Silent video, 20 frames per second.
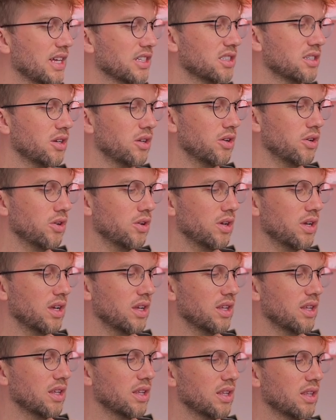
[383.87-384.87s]
so
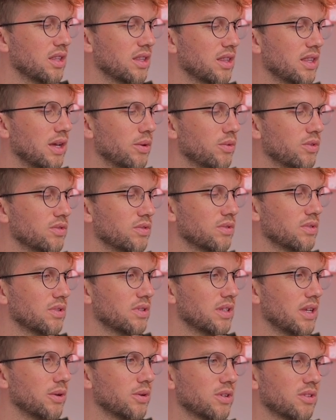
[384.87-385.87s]
they were
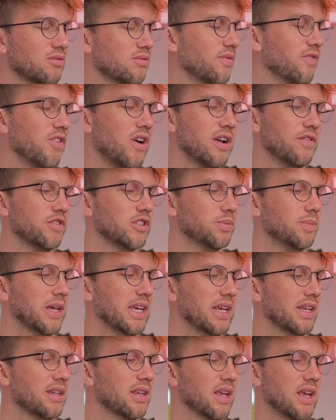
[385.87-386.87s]
they were fine for
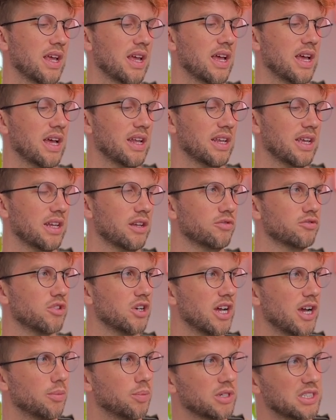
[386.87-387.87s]
speed, and then the
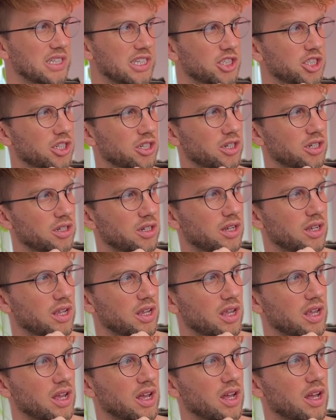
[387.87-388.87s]
Royale position
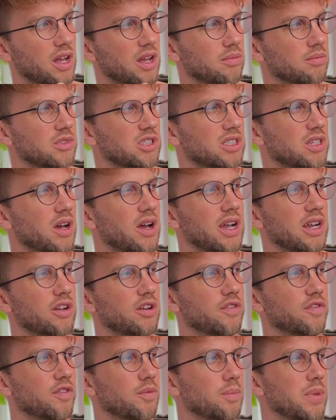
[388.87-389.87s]
um, started
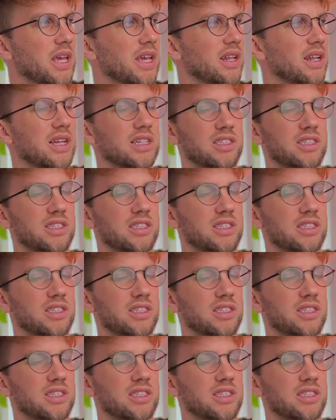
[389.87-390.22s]
off a bit like